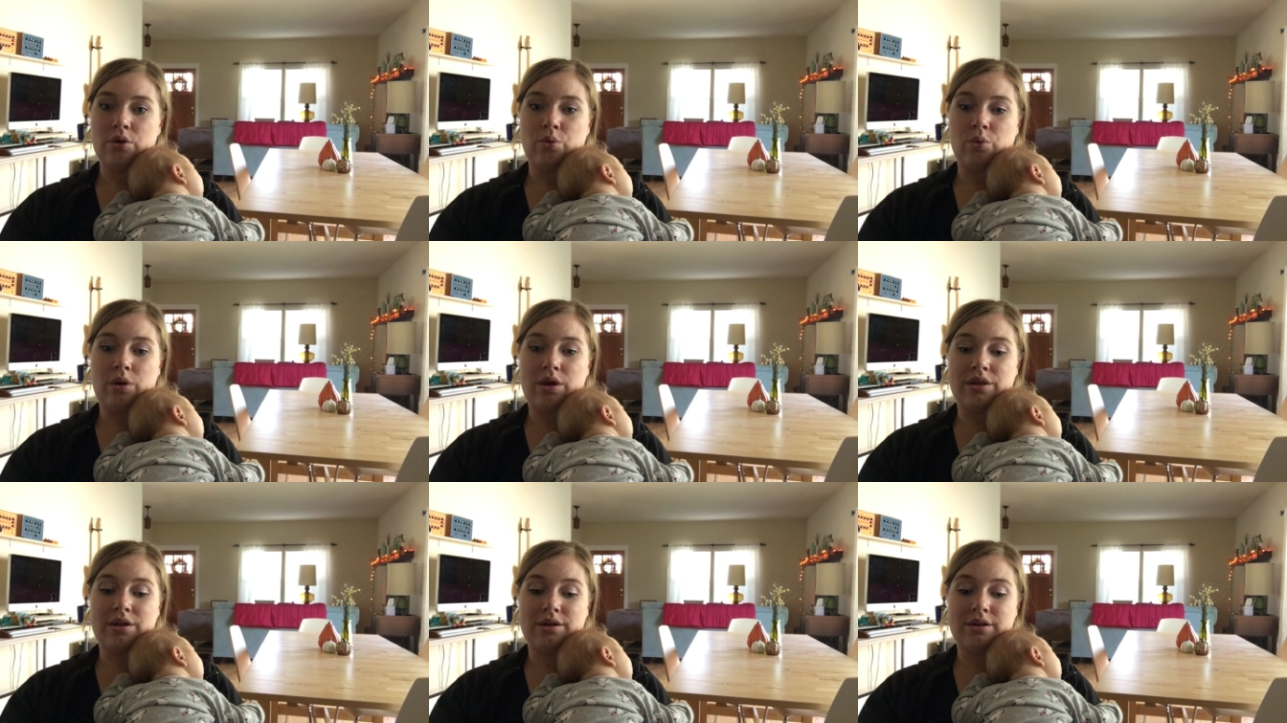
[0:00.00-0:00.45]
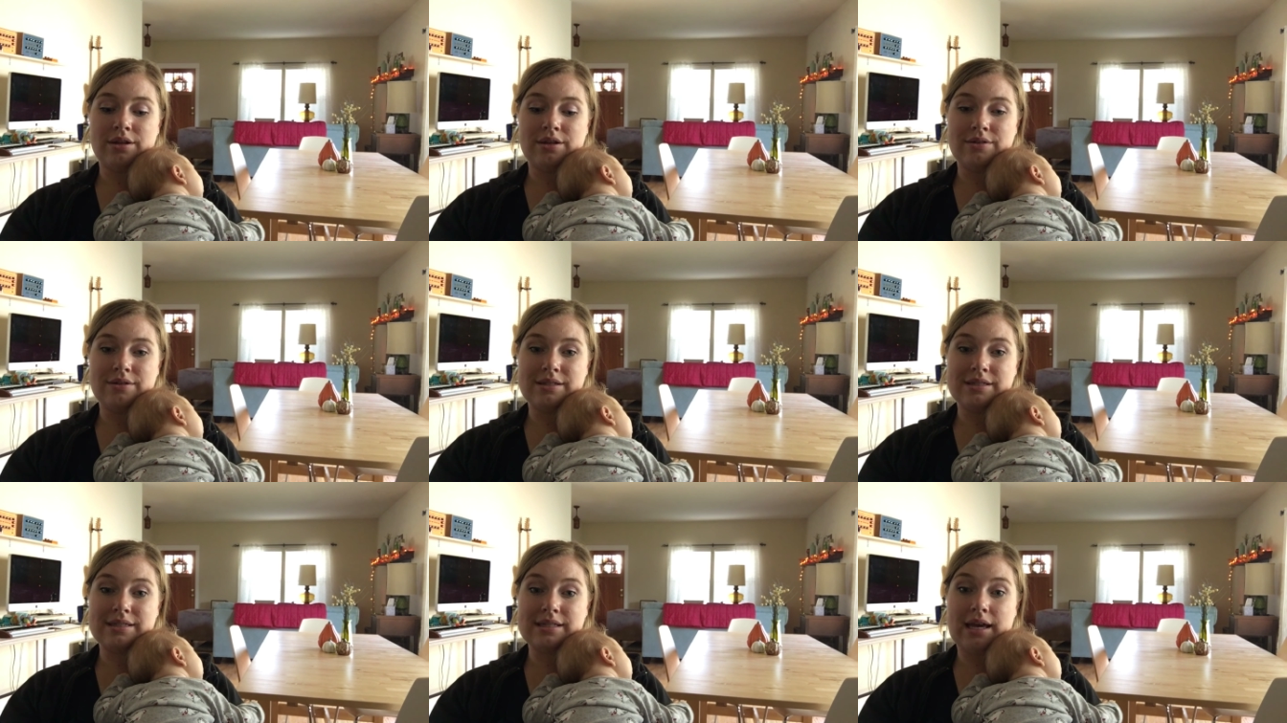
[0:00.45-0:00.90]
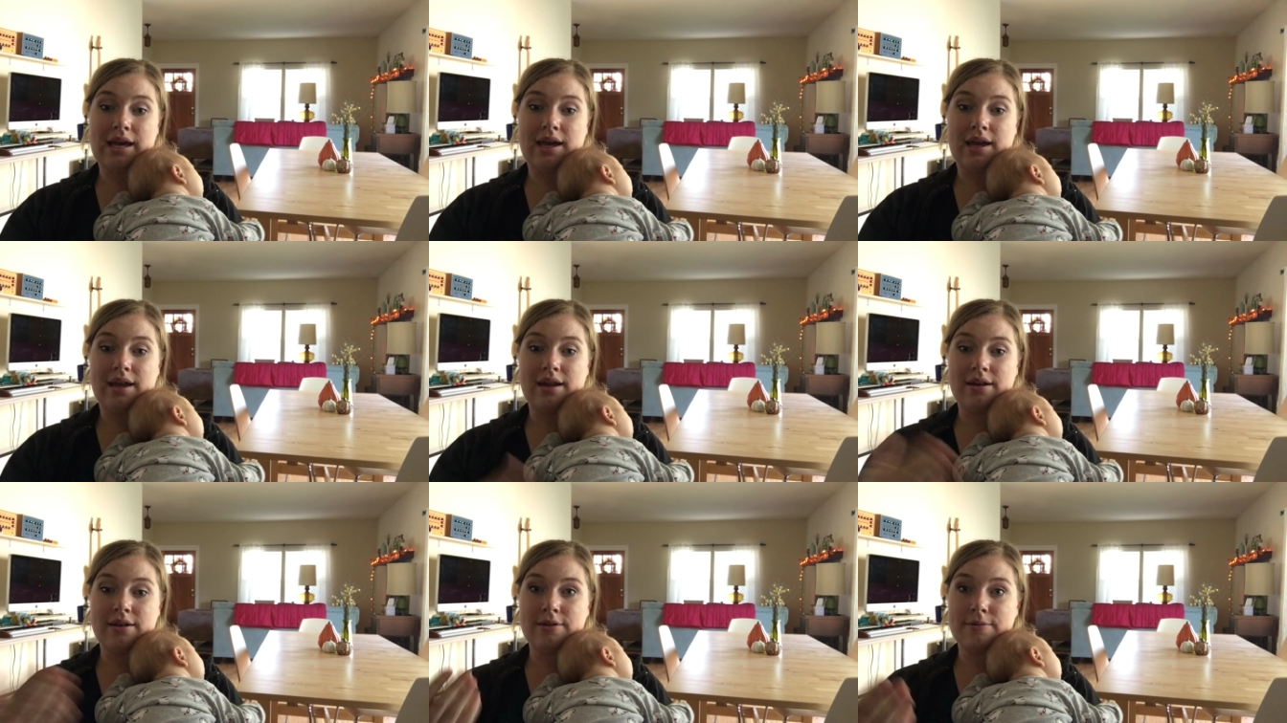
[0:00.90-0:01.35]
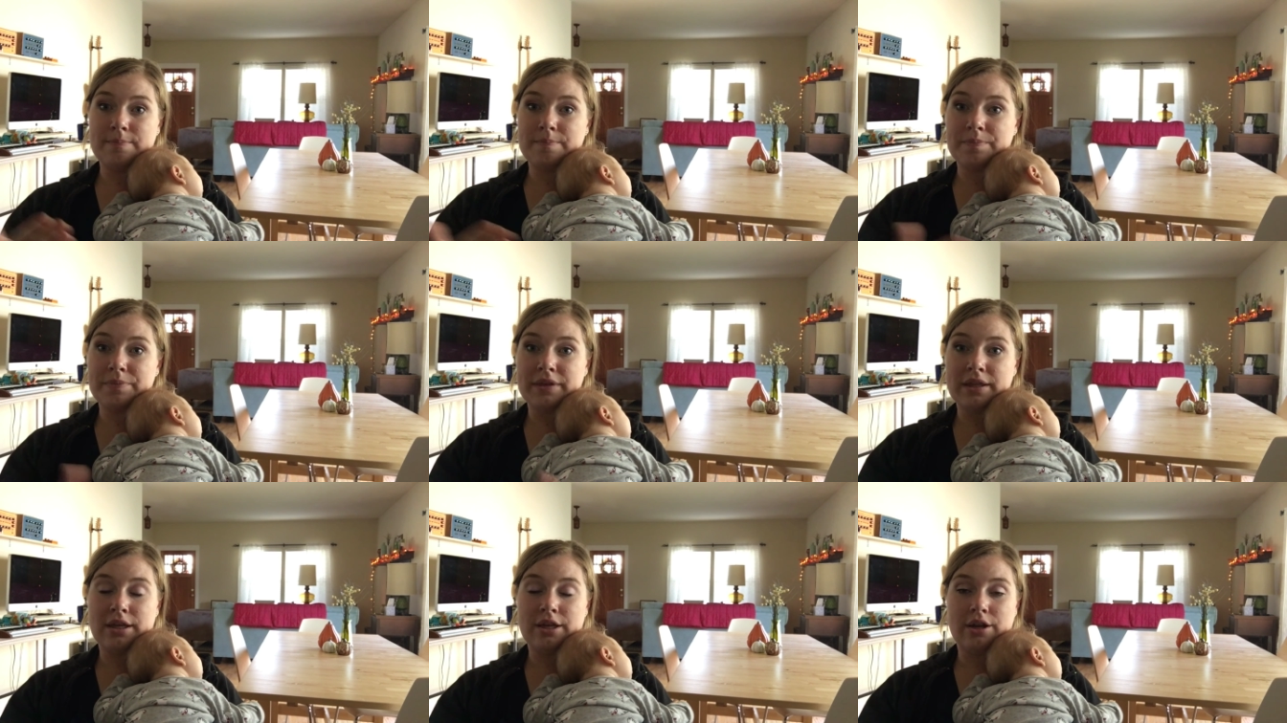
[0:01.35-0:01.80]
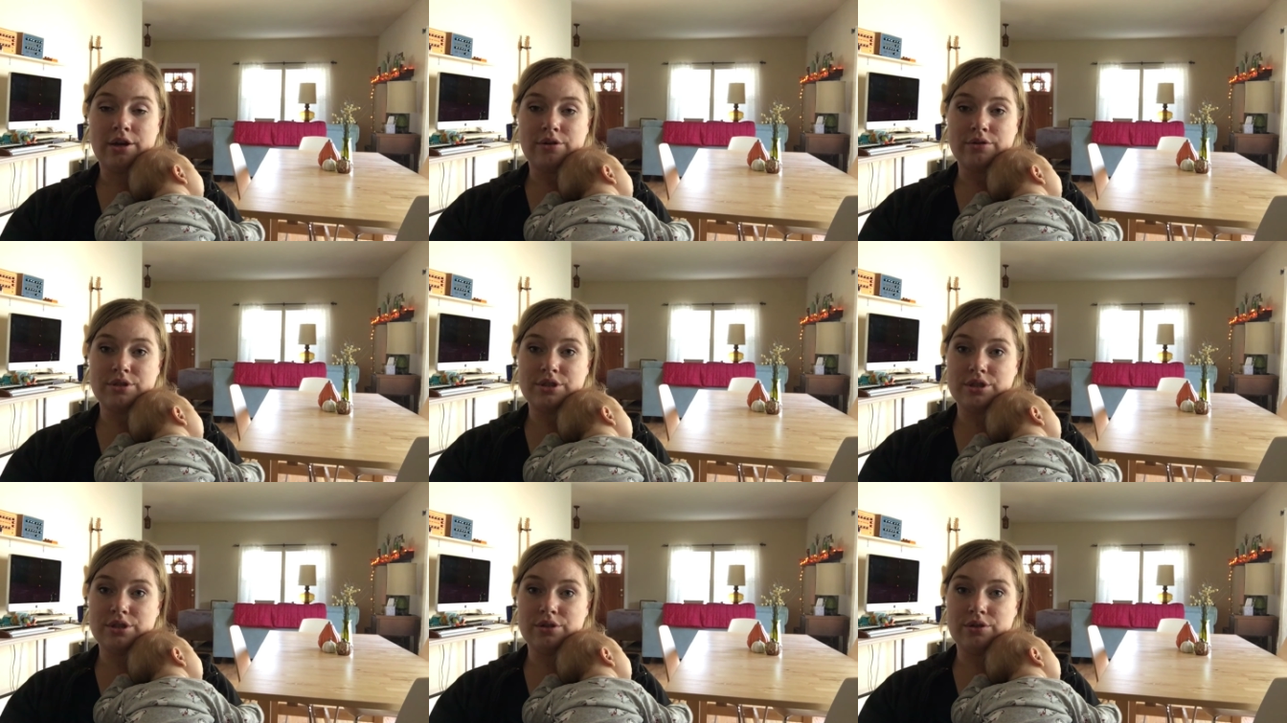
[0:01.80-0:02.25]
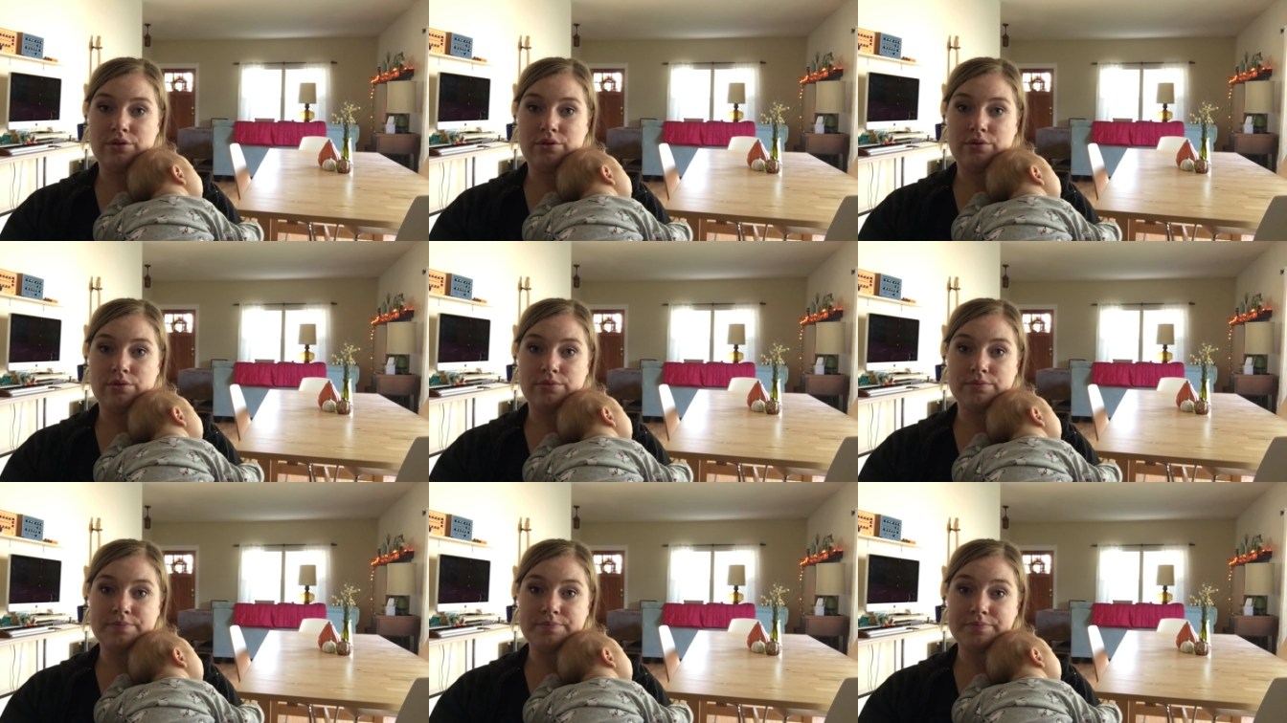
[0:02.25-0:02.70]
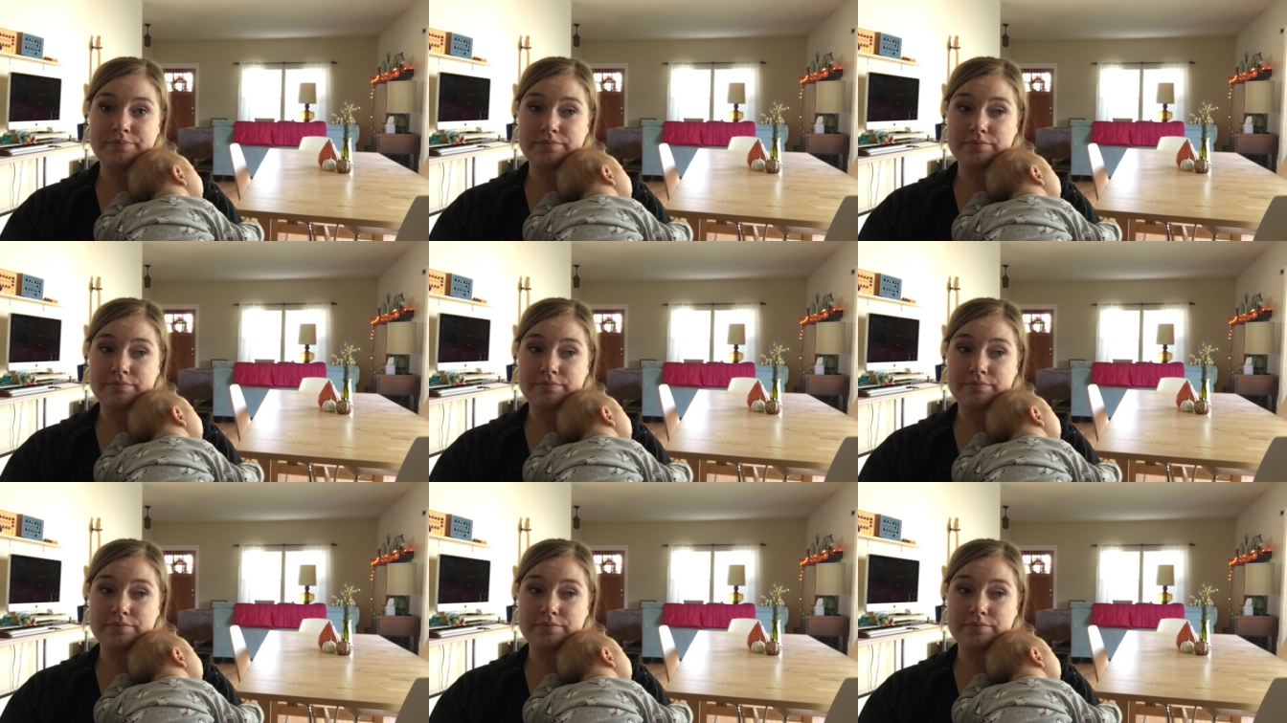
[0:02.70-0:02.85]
whether you decide, you know, to